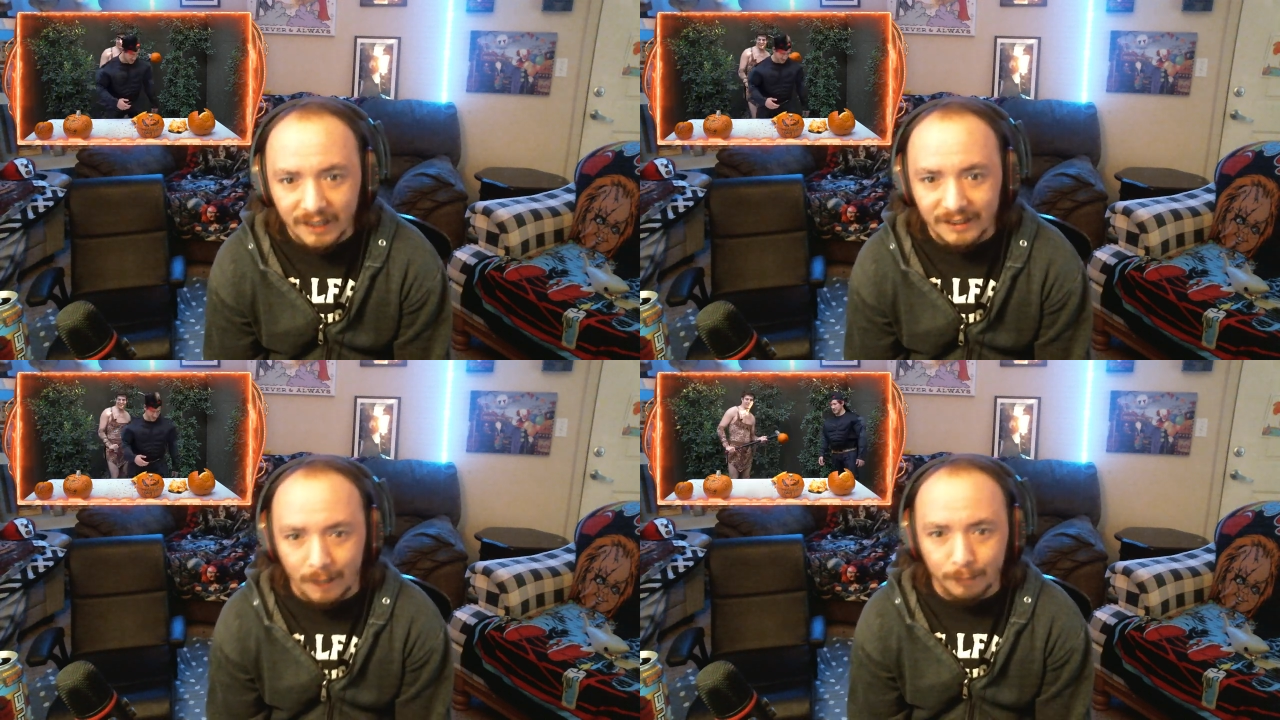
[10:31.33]

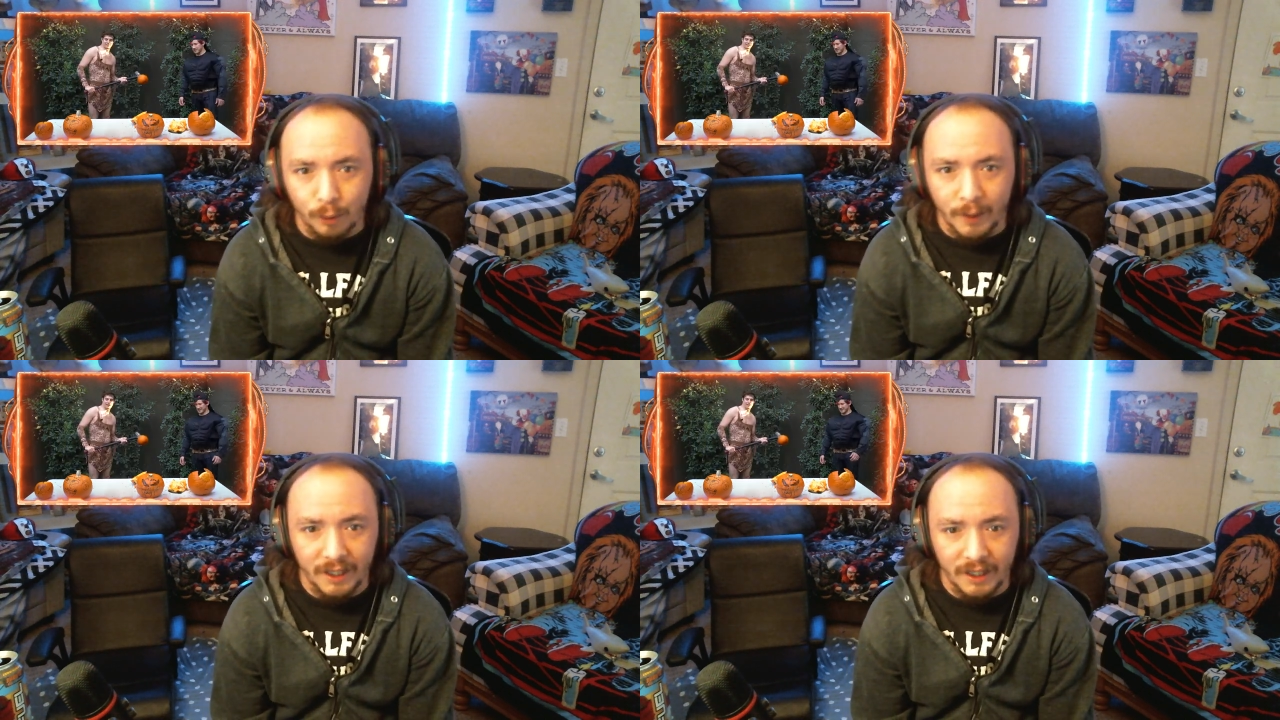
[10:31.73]
Speaker 1: has
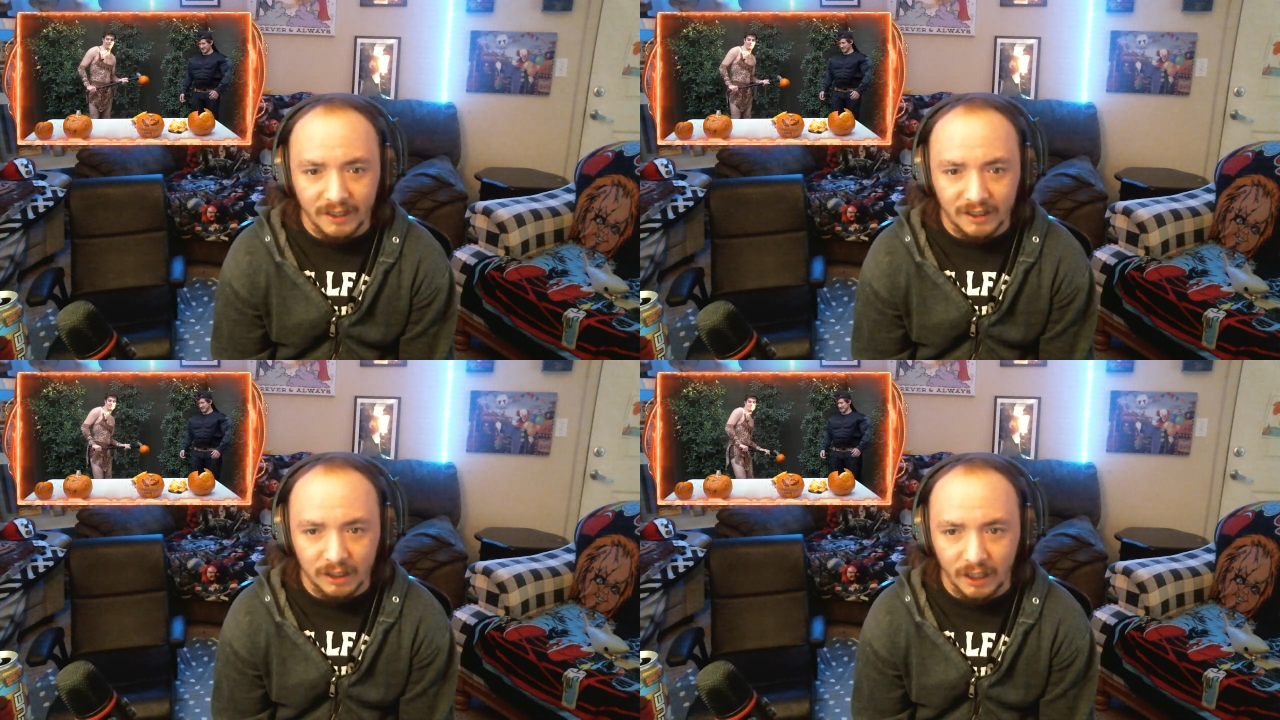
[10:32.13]
upgraded
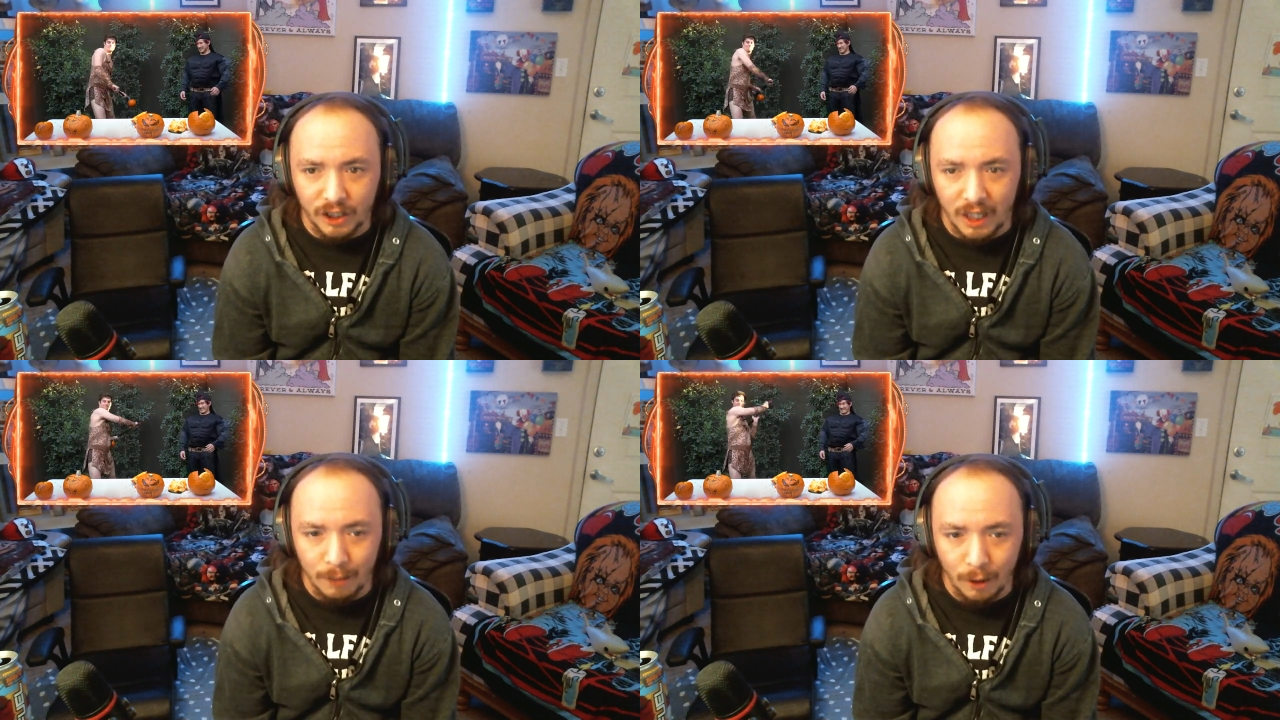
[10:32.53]
his
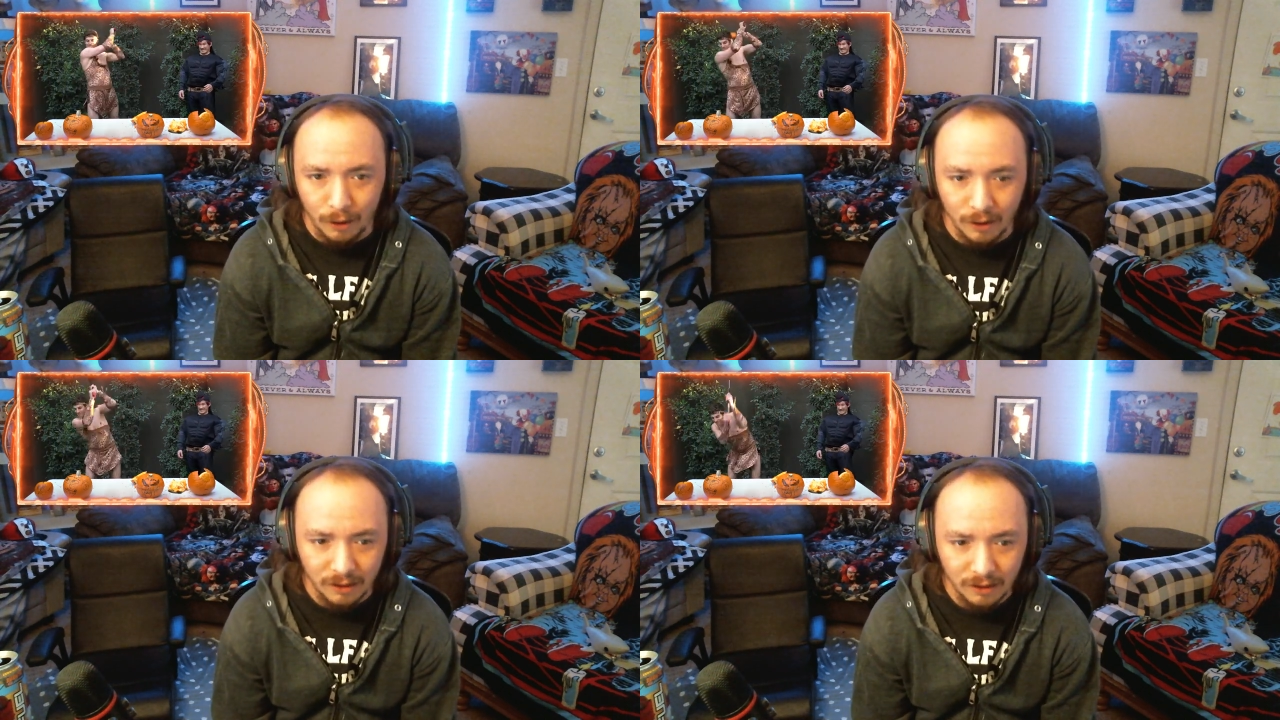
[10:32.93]
sledgehammer.